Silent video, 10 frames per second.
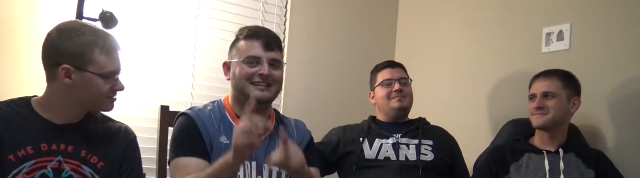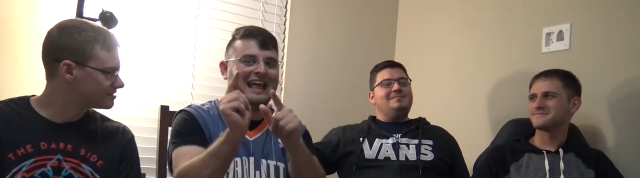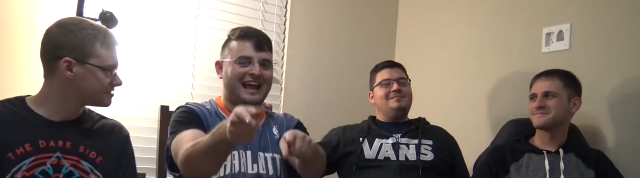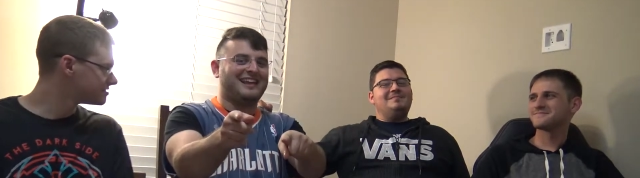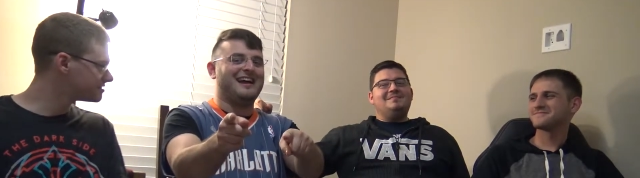
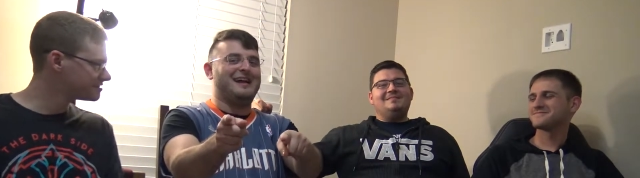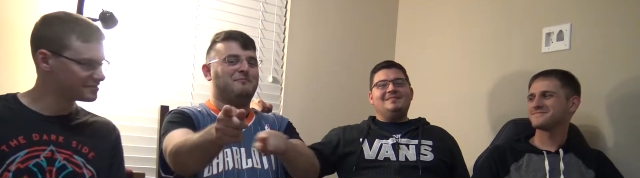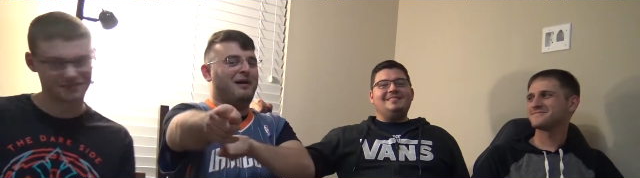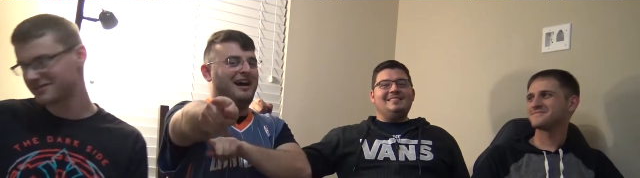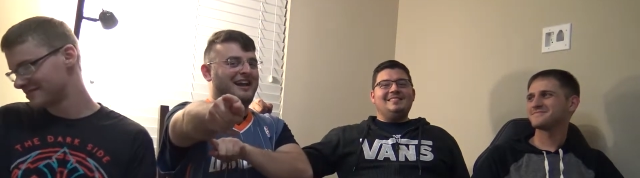Speaker 1: That
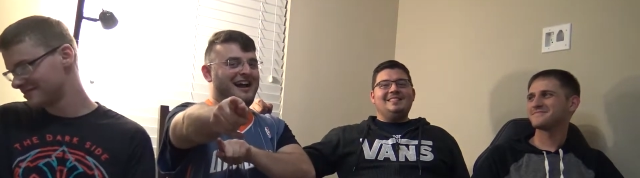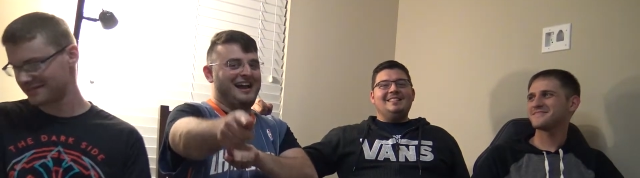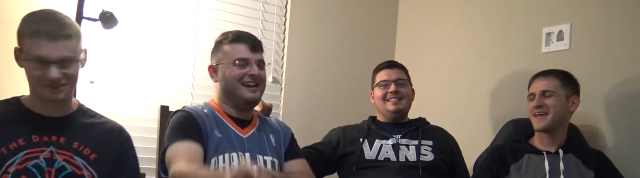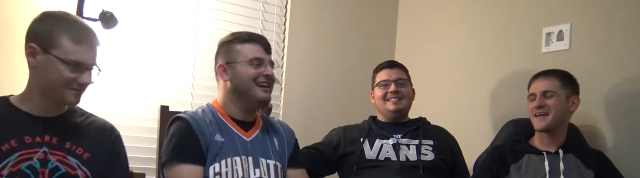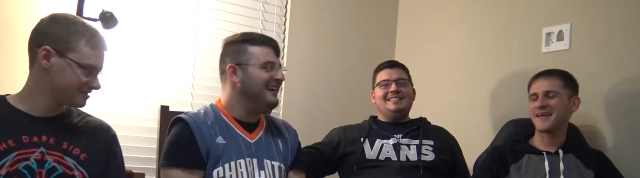guy, my
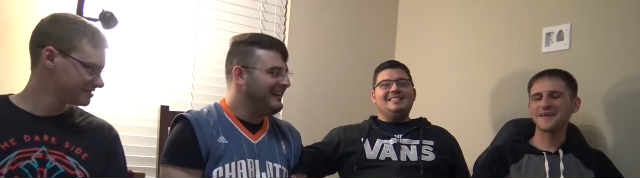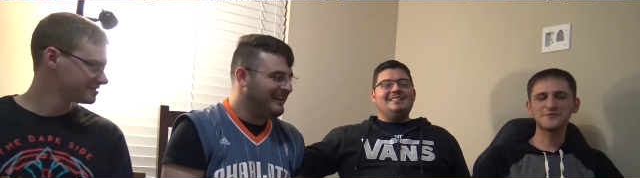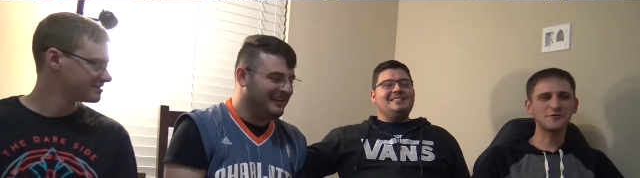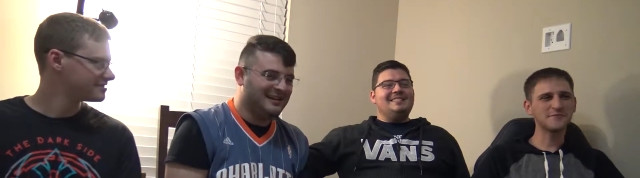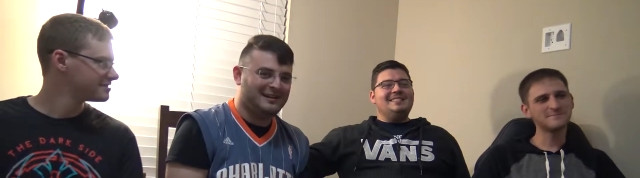guy. That
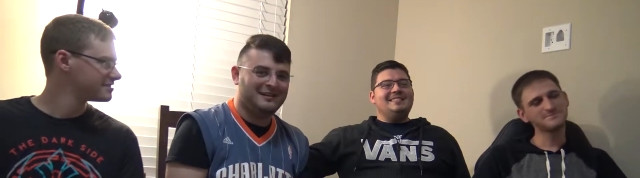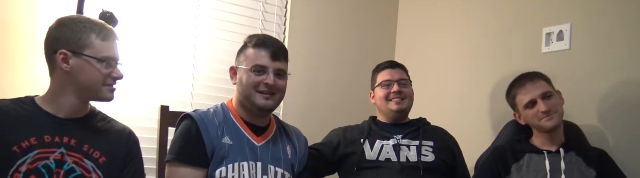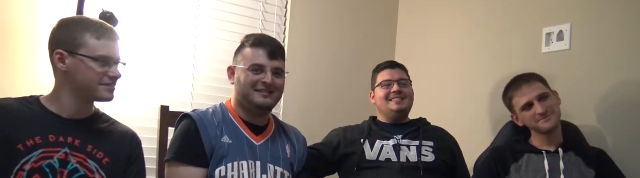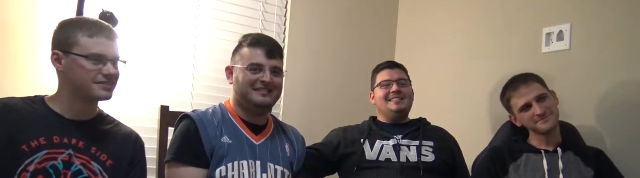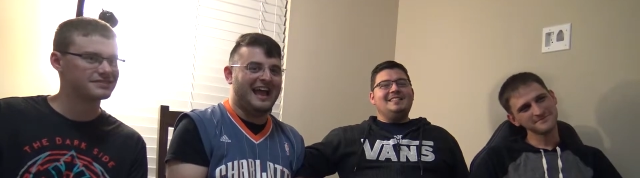handle.
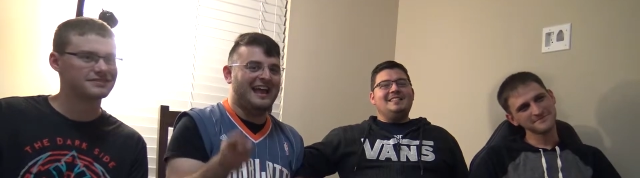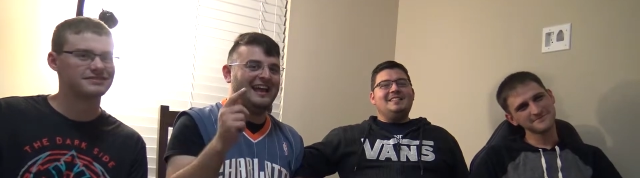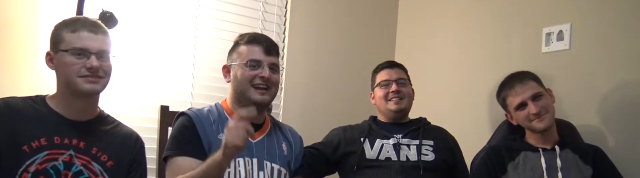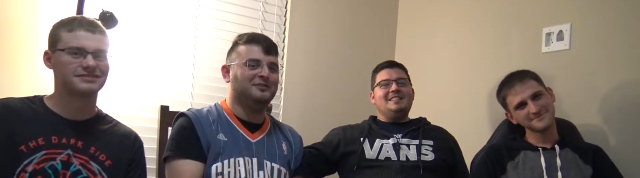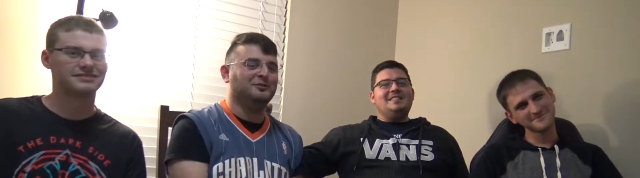That
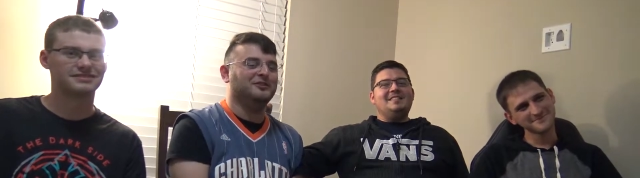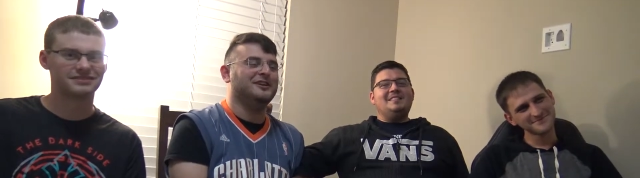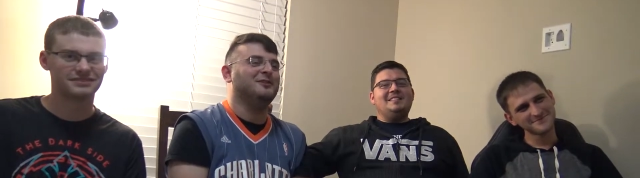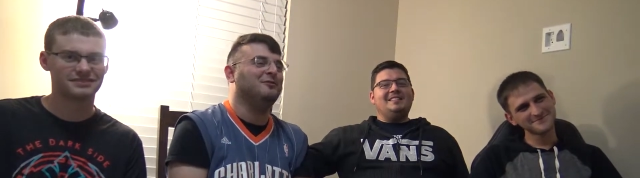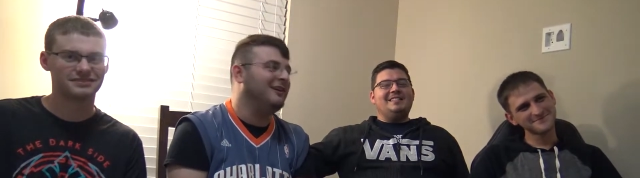handle,
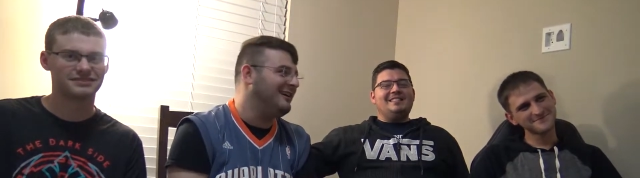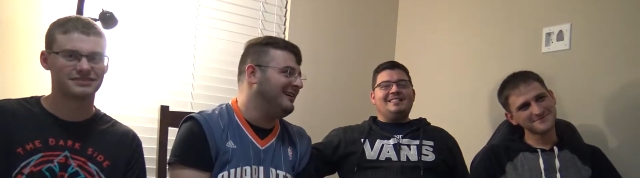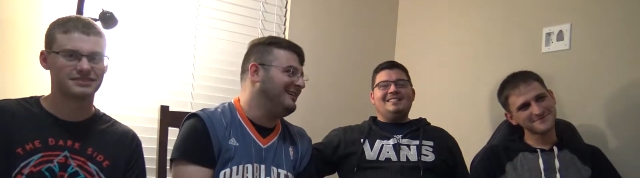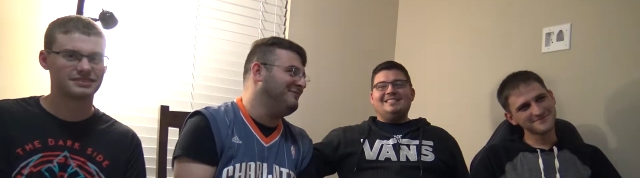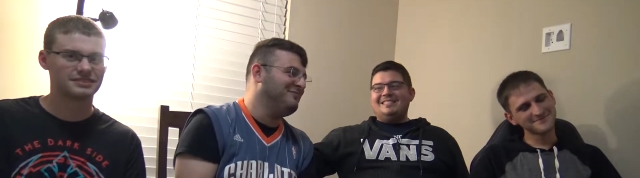though.
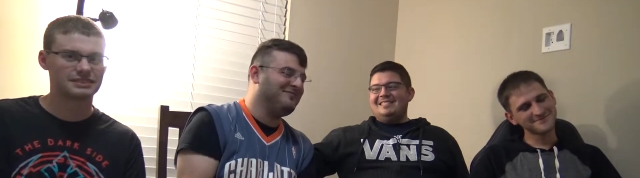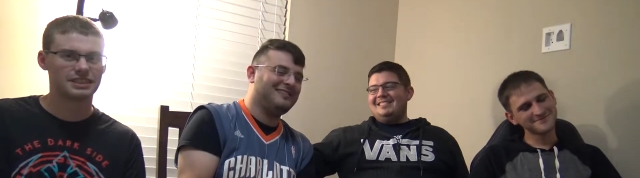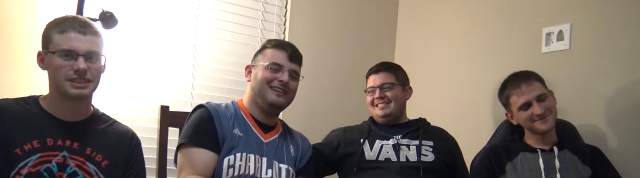Um,